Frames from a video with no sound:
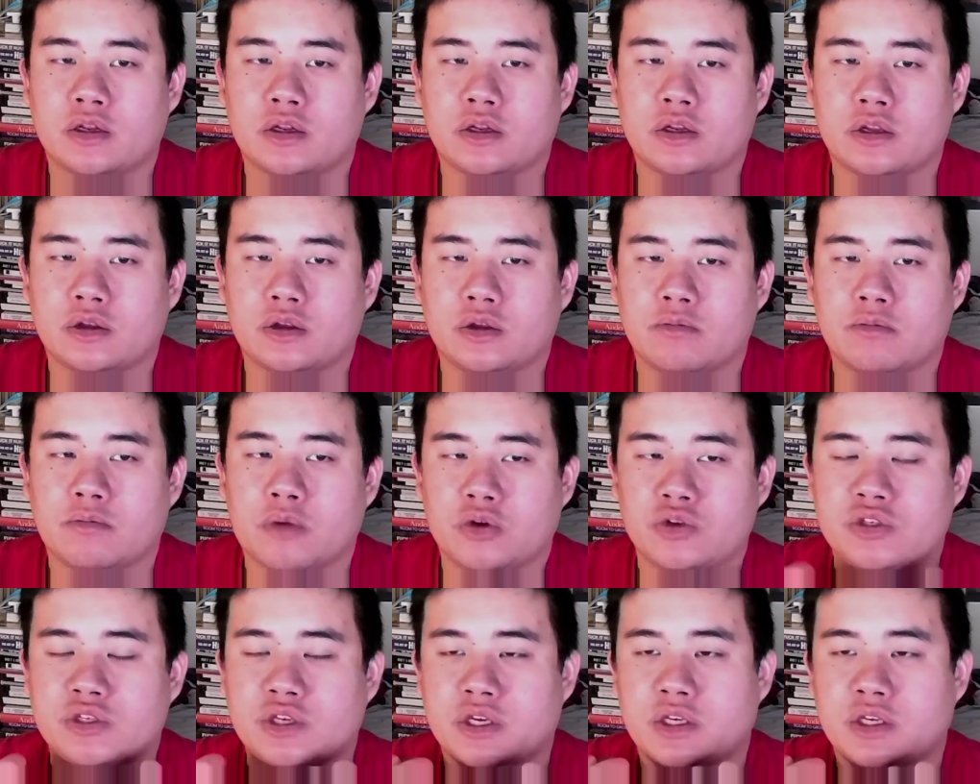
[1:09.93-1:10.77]
in
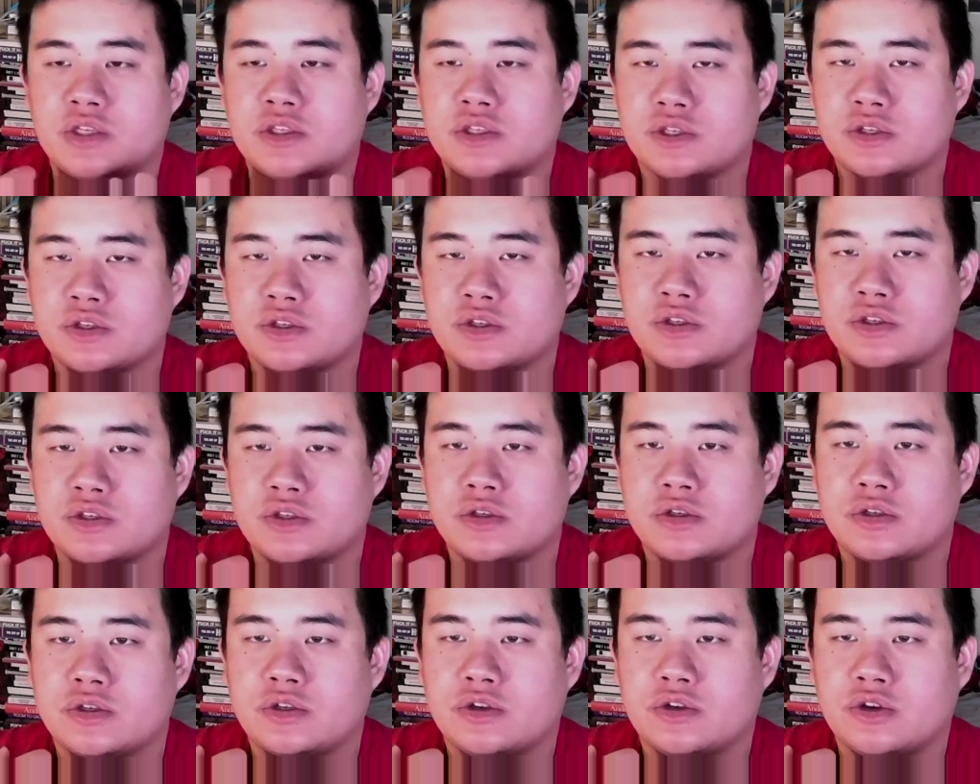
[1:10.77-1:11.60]
most cases
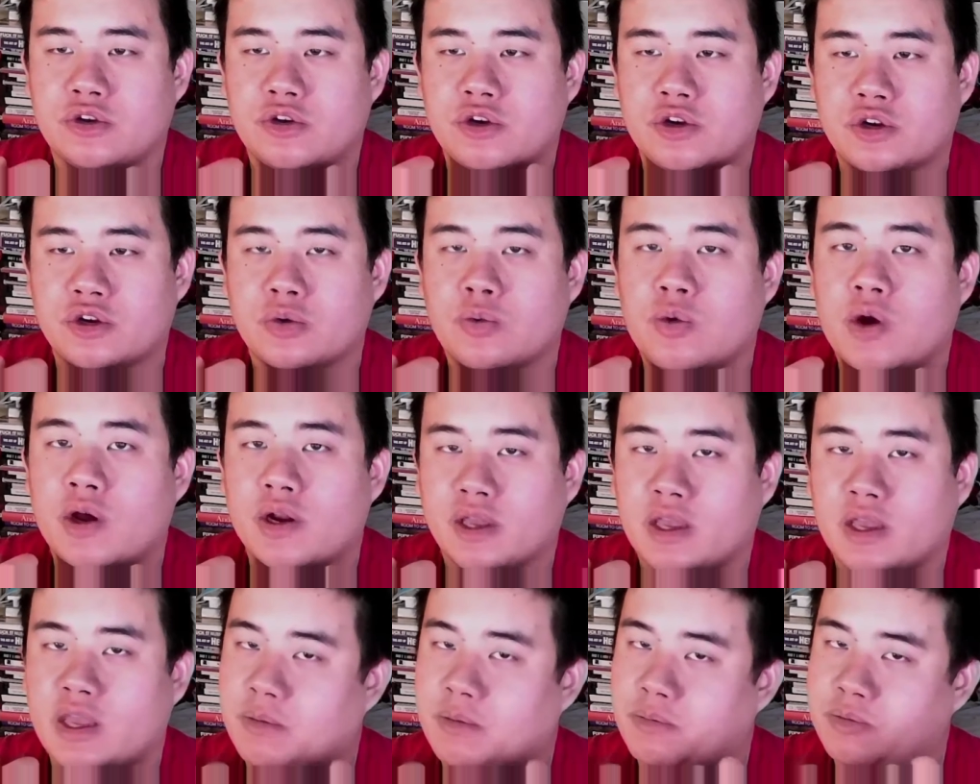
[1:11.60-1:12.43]
you're gonna want
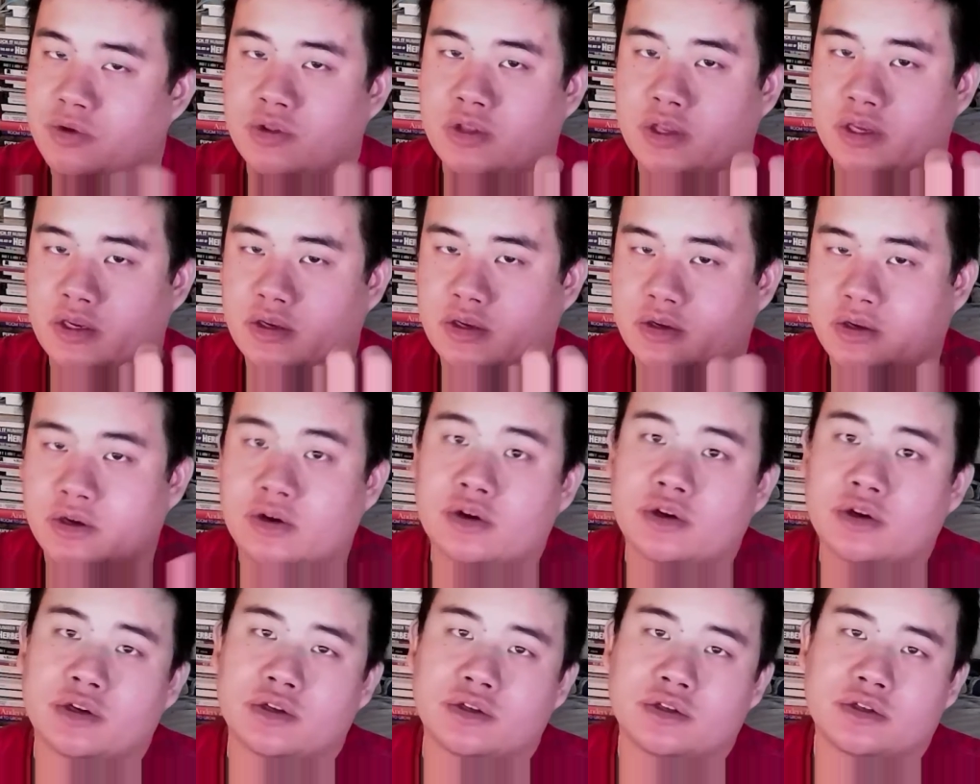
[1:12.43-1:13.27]
to emulate an
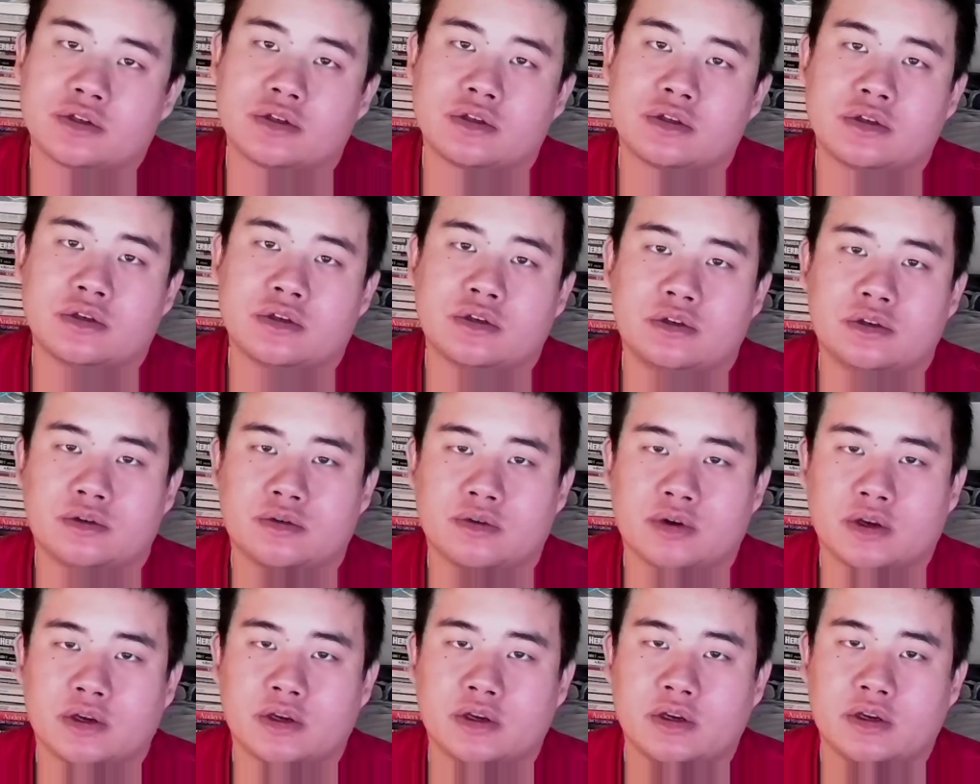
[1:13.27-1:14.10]
artist,
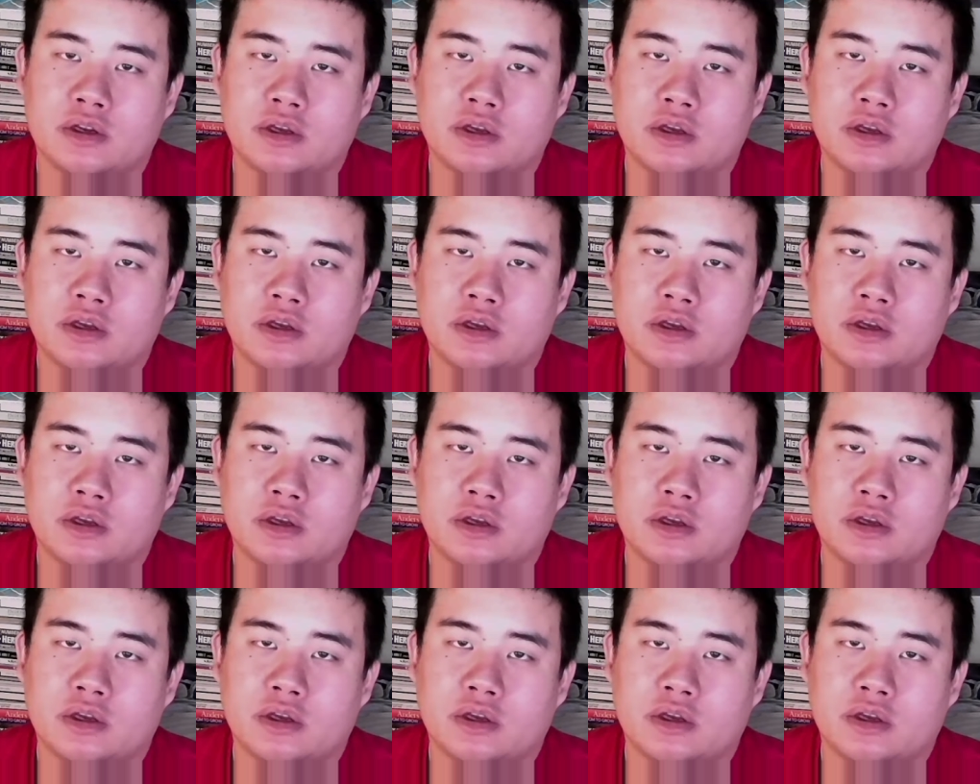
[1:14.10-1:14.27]
right?